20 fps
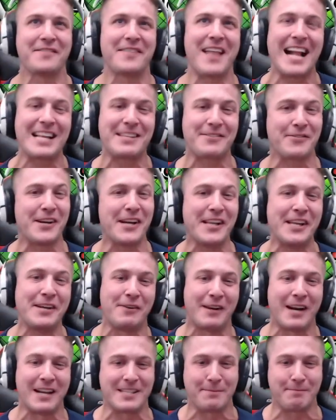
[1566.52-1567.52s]
That's really
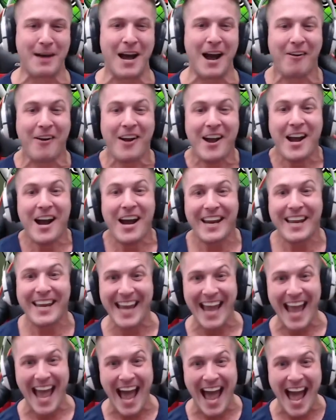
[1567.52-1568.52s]
what it's about.
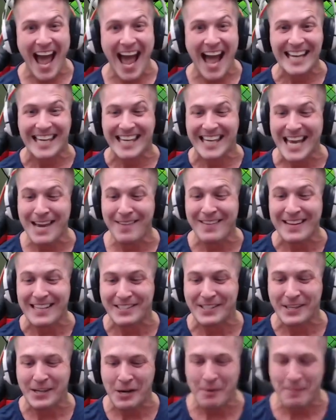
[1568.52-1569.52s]
Yeah, give it
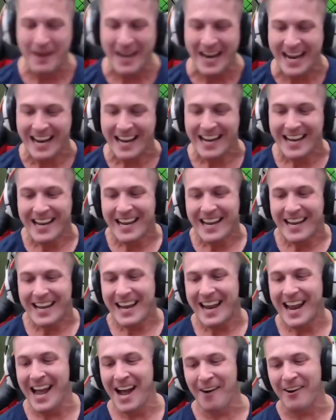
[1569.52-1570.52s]
to me!
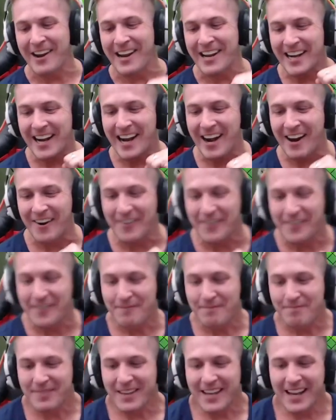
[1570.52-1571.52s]
Here we go!
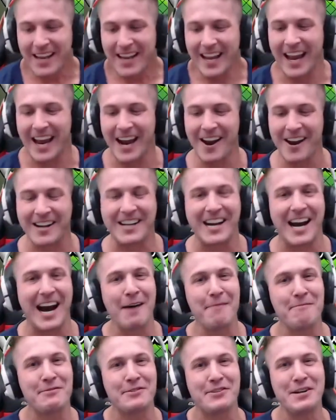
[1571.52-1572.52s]
Here
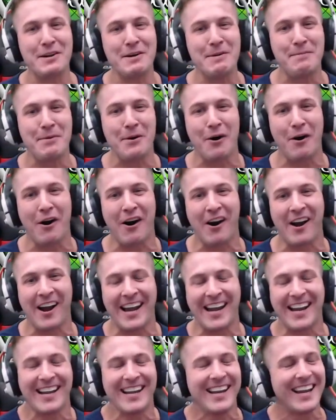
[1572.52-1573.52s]
comes your
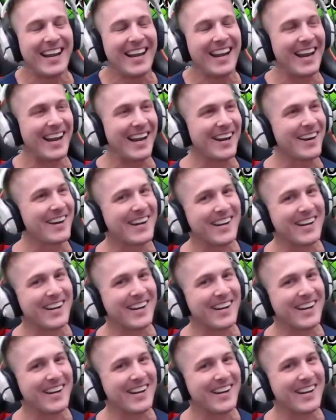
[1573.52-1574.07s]
boy! Here